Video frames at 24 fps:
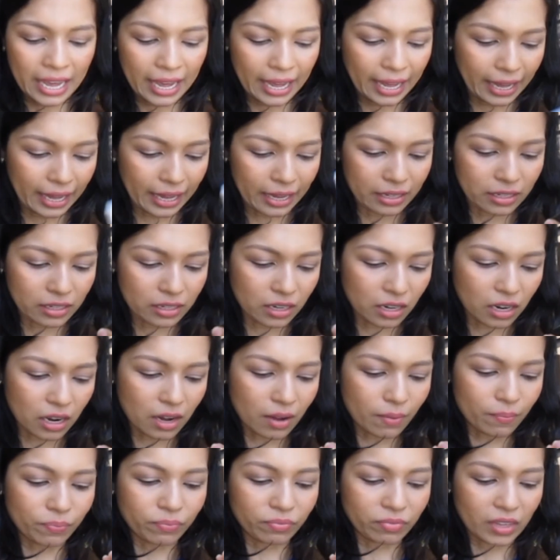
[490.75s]
and
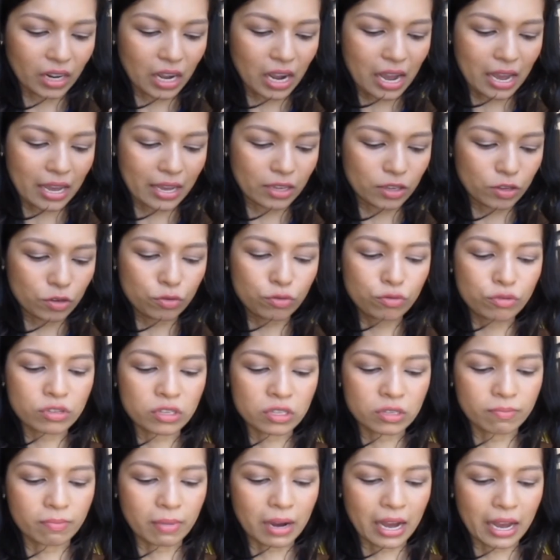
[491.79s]
I
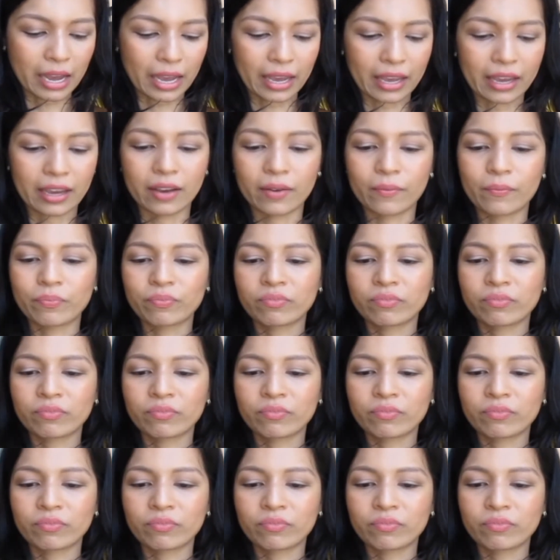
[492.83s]
use my